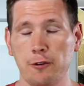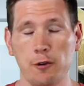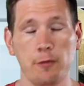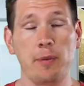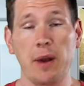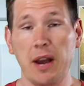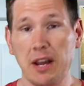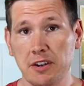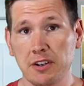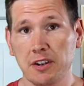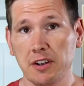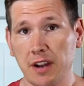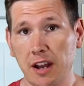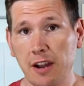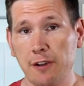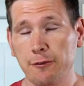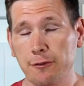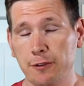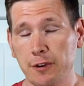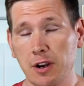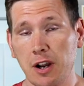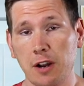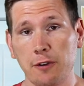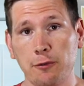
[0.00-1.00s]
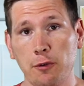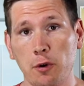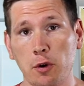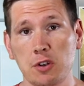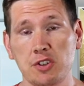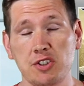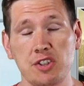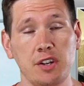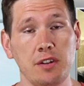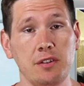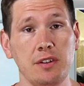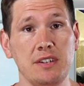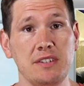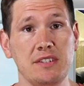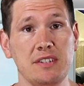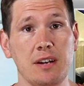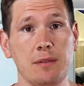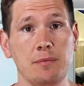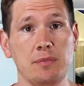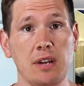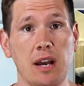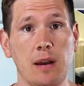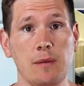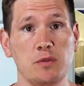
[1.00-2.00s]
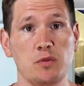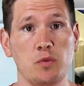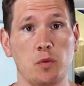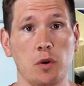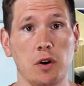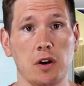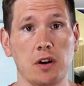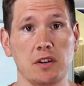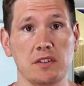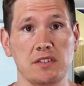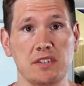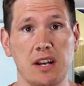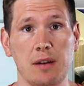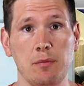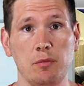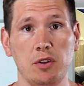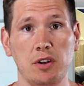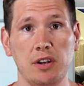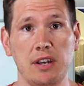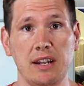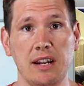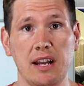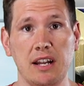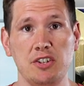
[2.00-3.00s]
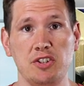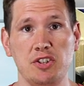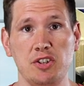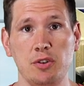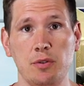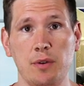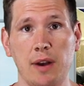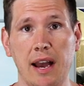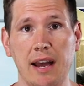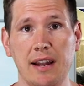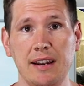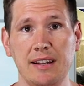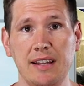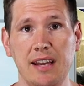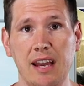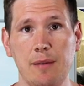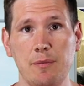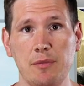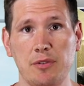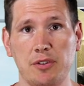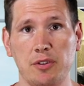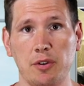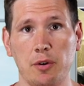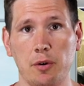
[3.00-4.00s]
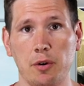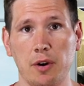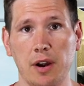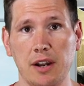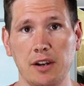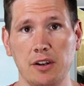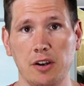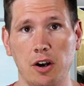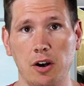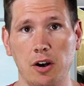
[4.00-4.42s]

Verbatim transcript: for better and for unfortunately sometimes worse. I'm looking at you, Endgame, Thor, and